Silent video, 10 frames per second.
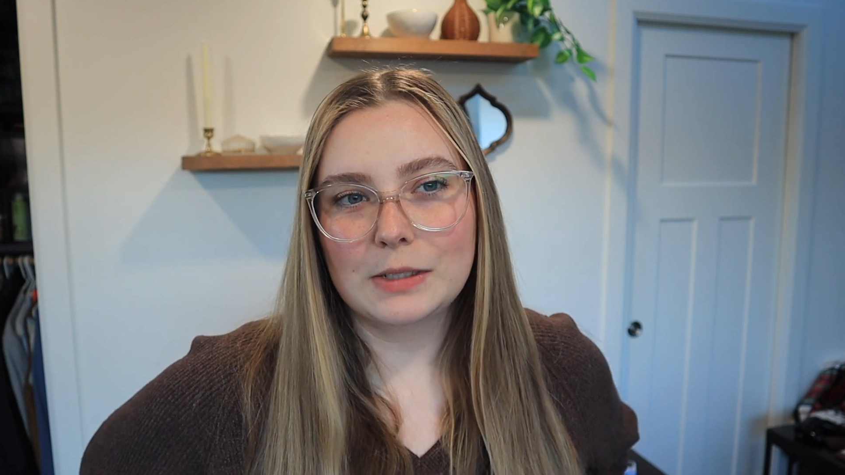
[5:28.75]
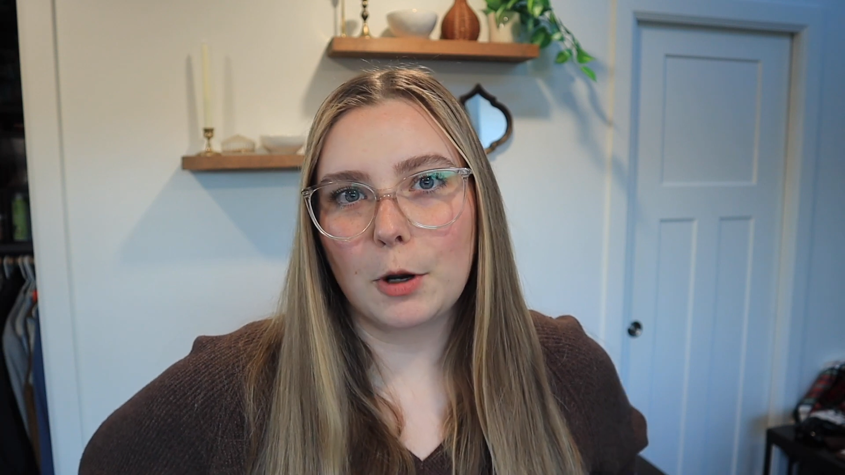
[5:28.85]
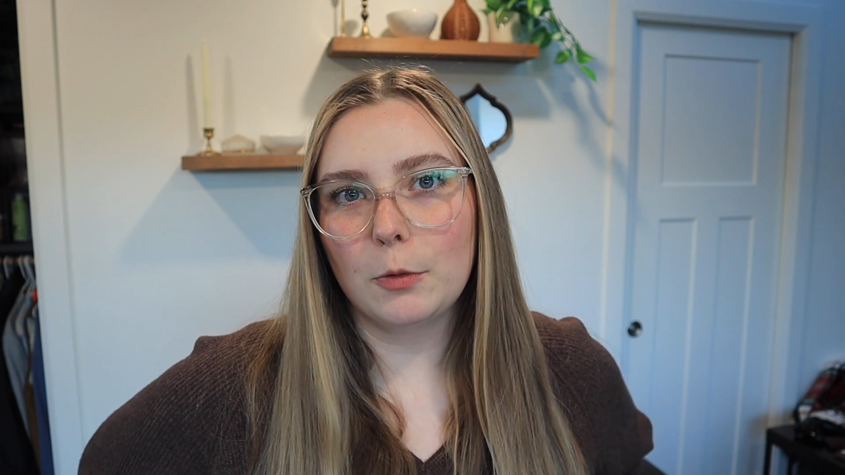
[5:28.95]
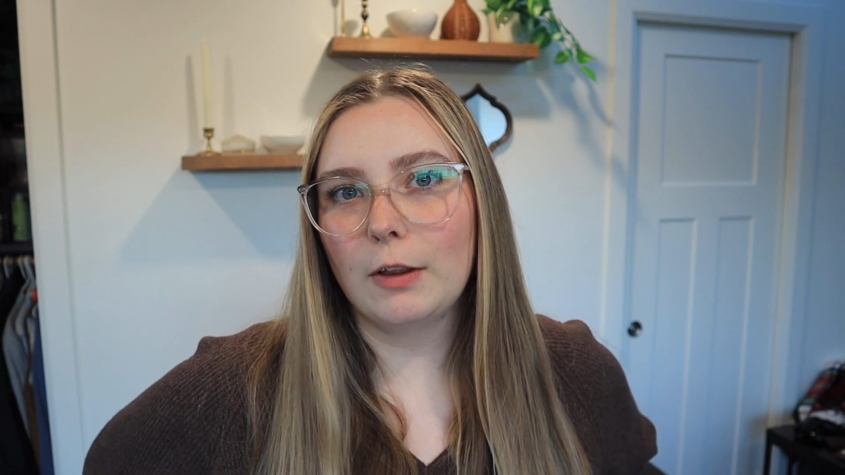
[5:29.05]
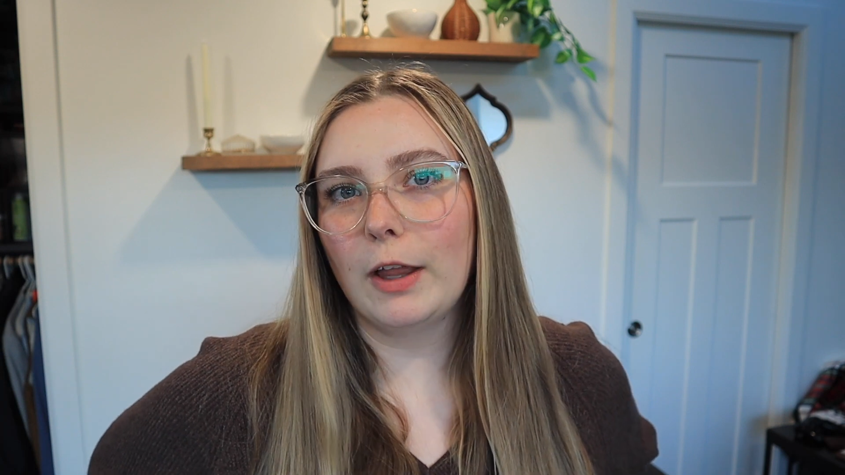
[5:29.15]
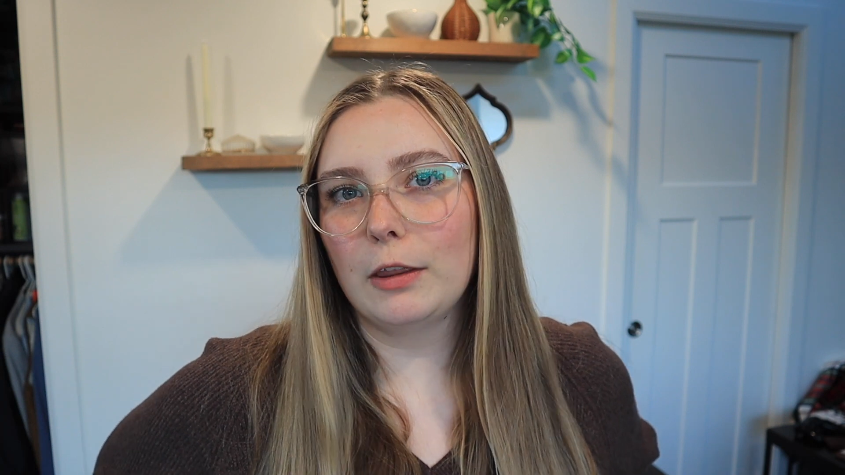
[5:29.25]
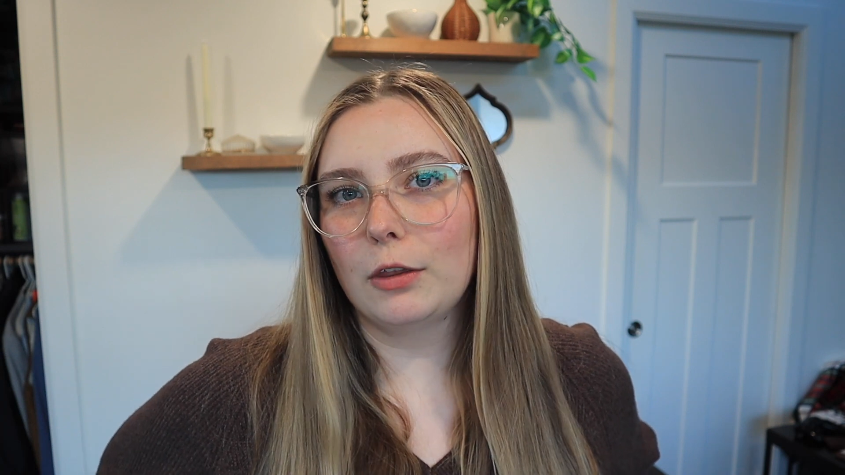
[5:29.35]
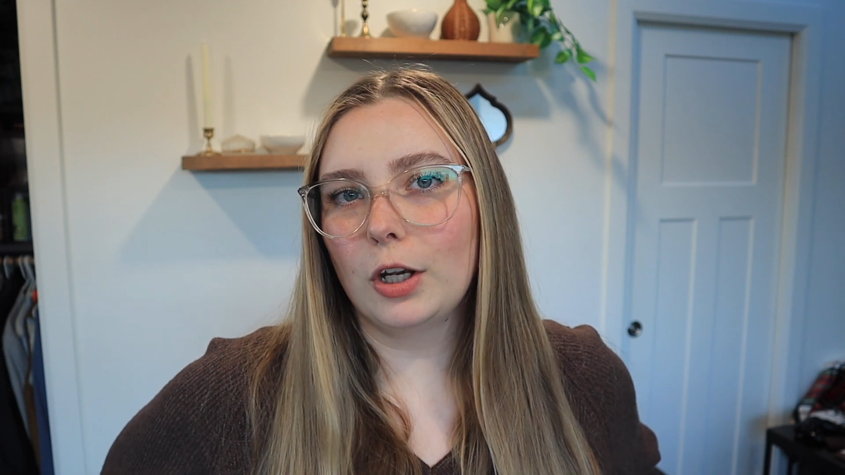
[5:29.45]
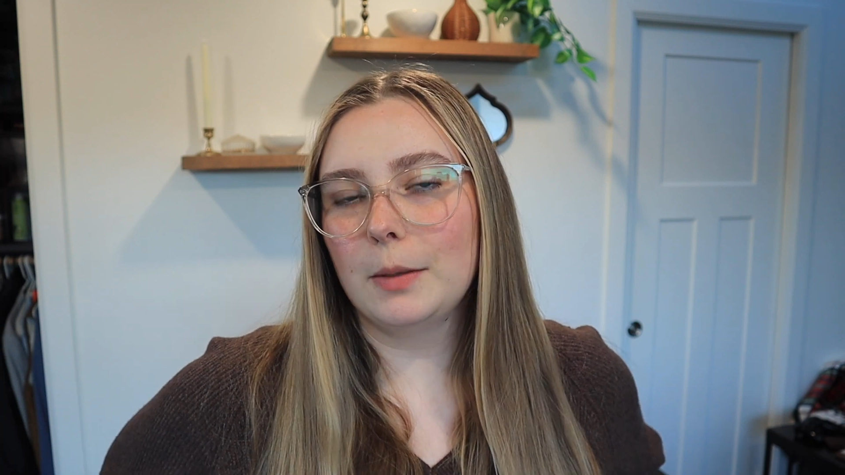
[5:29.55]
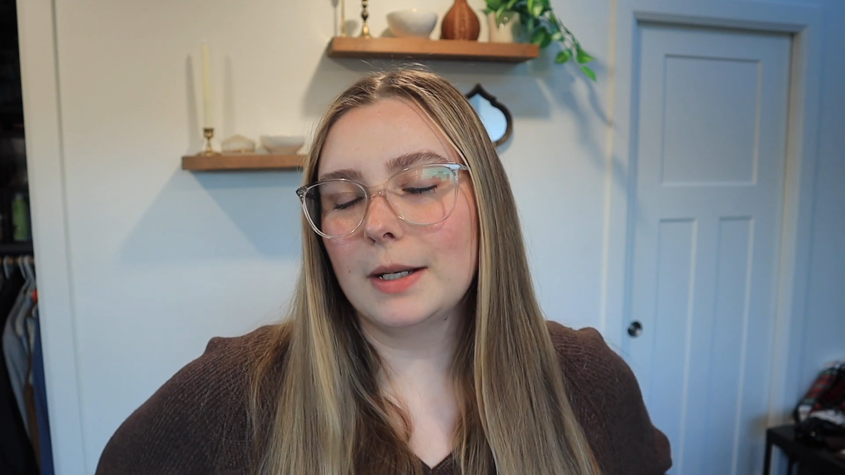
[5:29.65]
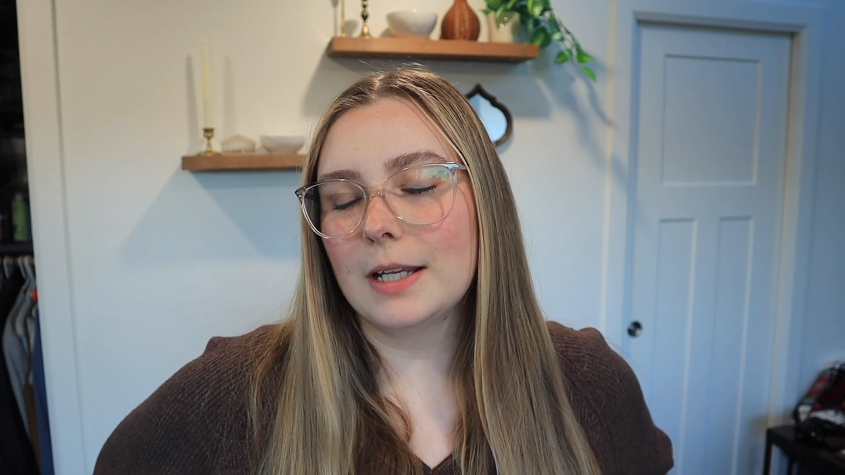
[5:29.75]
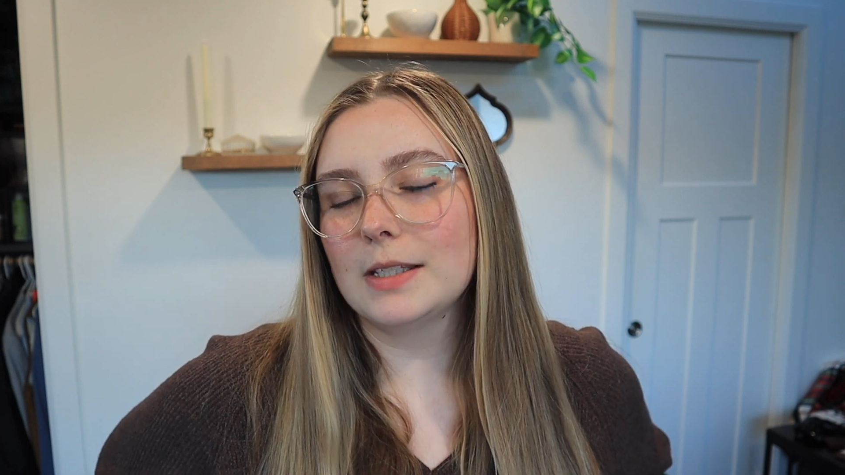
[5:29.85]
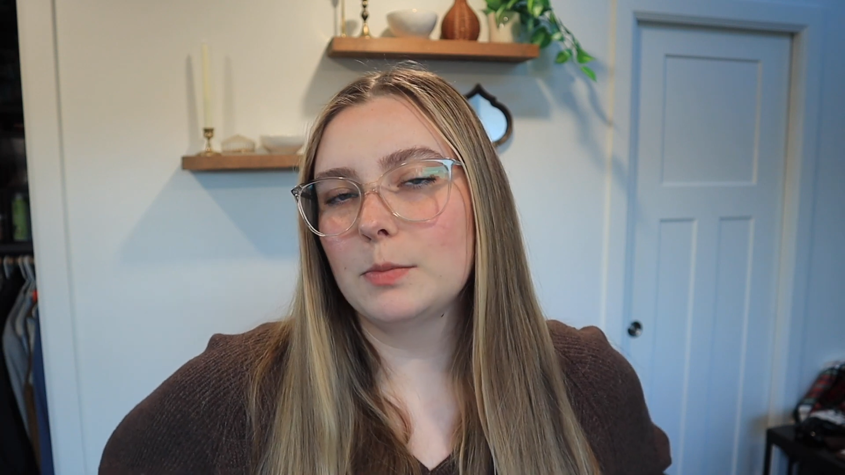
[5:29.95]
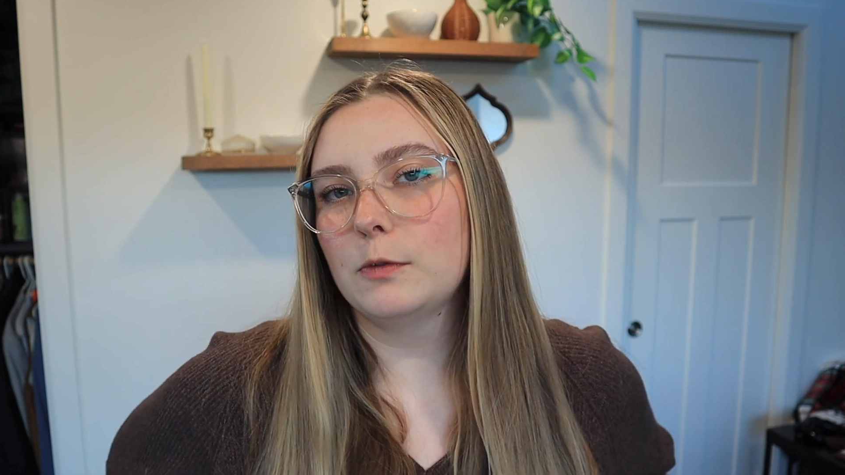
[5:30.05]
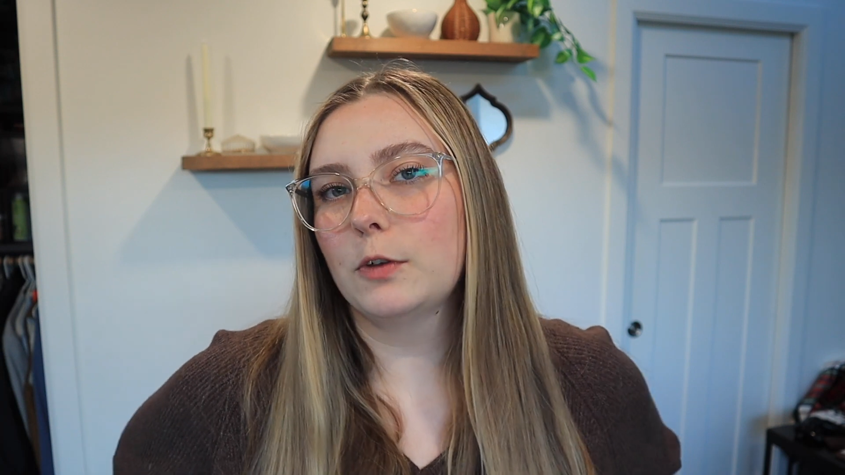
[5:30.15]
probably like 30
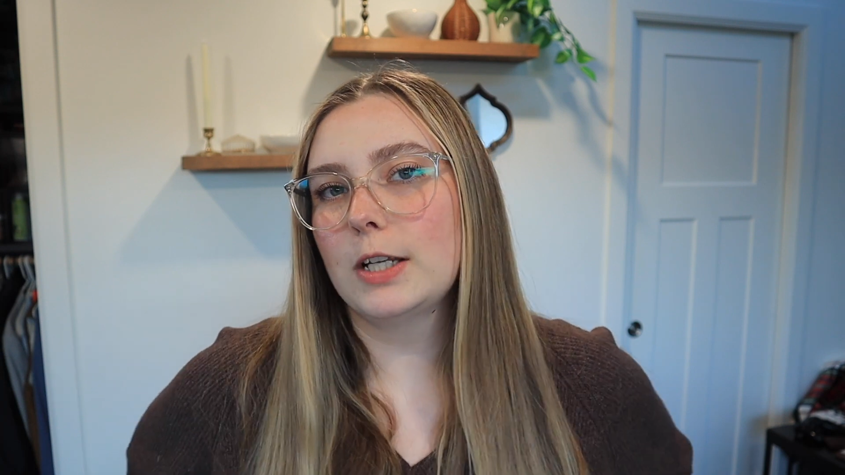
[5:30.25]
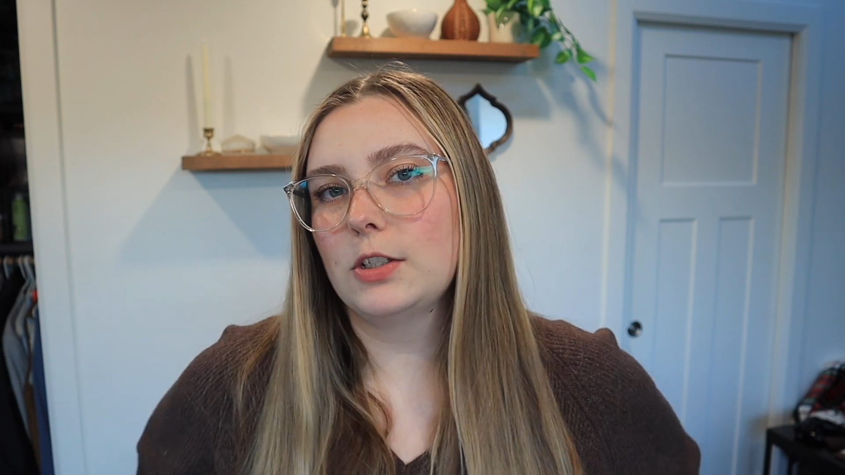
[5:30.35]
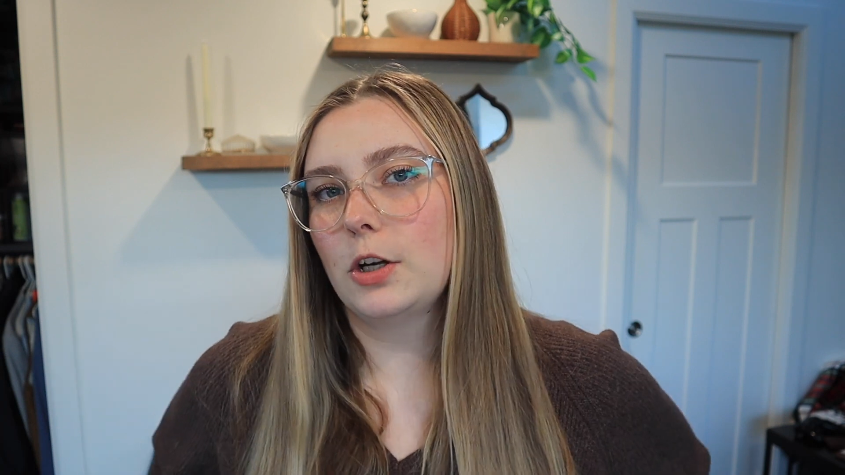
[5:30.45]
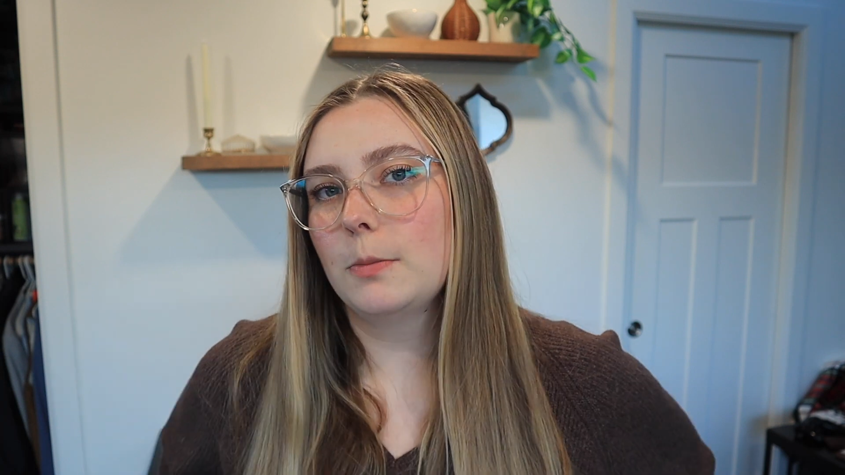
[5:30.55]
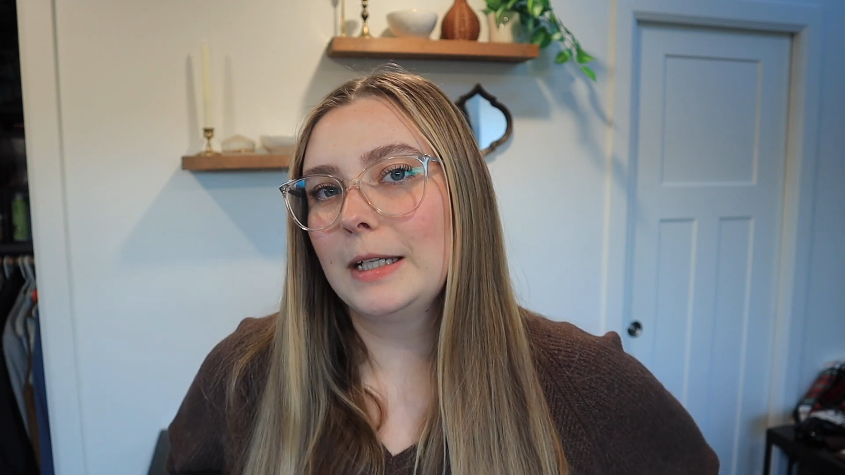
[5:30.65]
minutes before I start